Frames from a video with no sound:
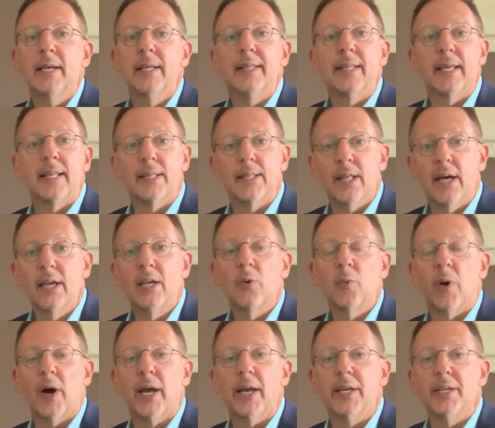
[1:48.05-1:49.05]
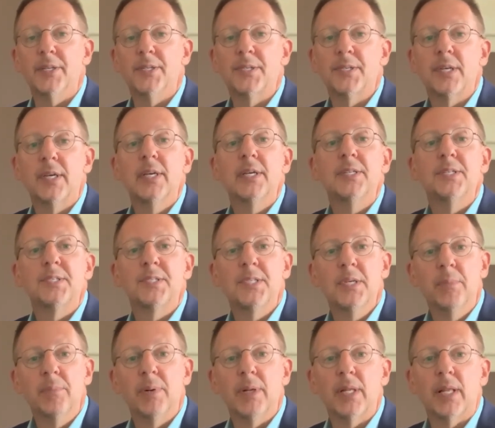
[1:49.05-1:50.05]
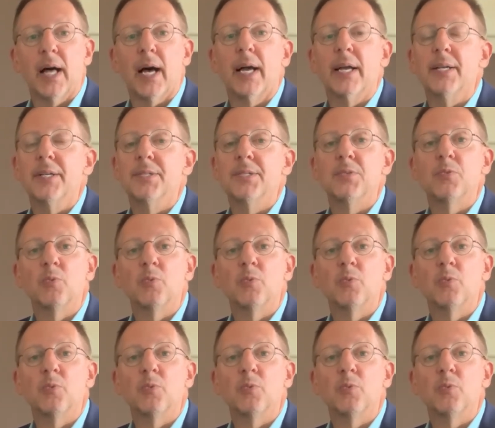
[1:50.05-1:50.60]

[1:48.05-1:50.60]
that likewise symbolize,